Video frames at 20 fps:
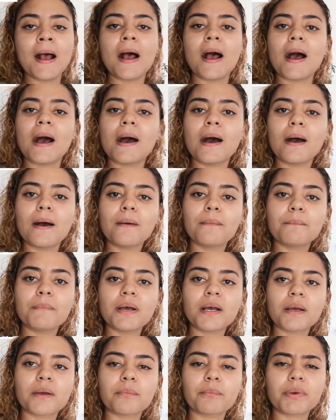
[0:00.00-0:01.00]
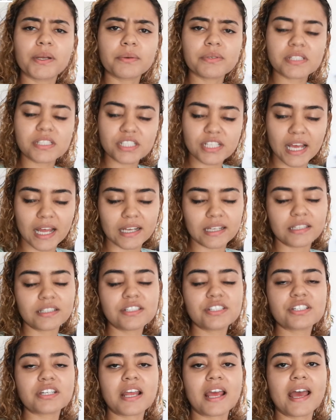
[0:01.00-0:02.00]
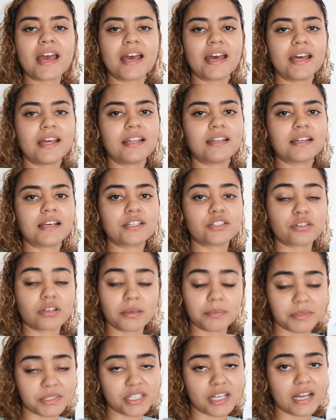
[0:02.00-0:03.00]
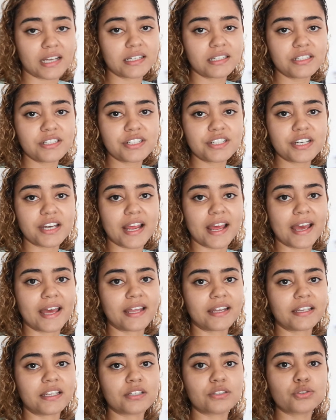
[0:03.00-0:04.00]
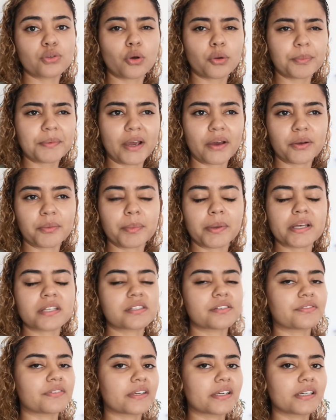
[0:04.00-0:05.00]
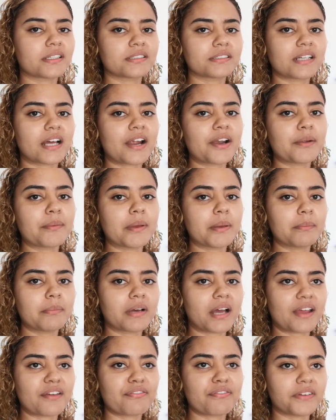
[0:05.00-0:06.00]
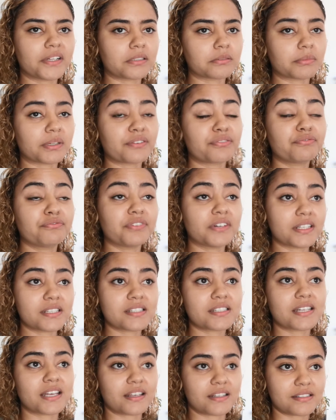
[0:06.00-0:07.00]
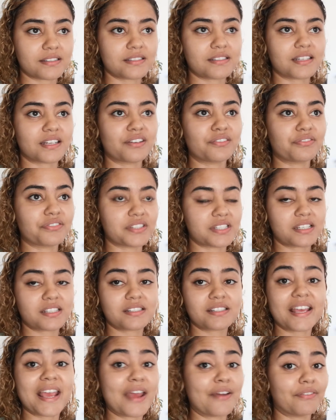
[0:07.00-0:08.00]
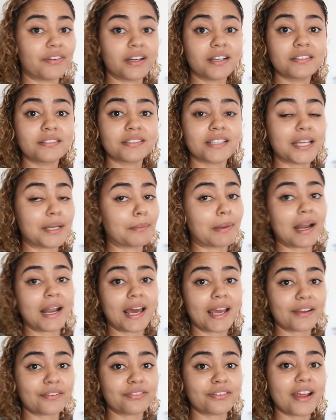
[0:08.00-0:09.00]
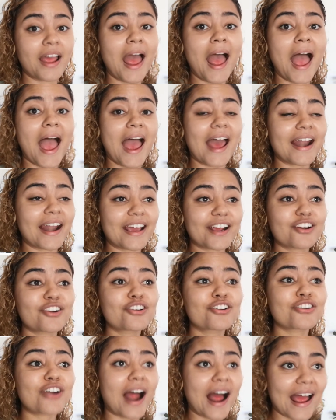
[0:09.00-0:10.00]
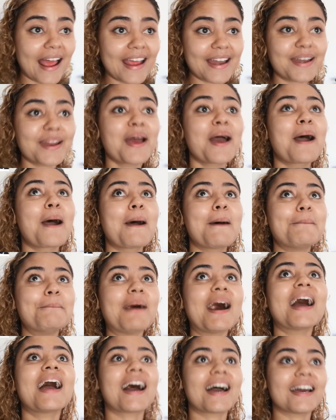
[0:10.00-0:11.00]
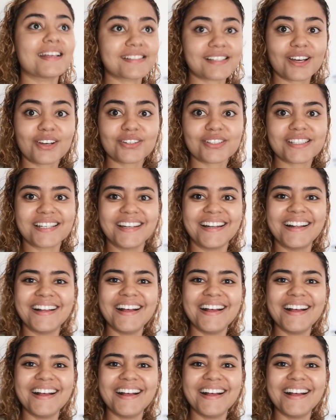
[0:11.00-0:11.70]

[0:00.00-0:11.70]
But it was a challenge, and I took up the challenge, and it taught me how to persevere. I remember I failed my first test in physics ever in my life, and I cried my eyes out.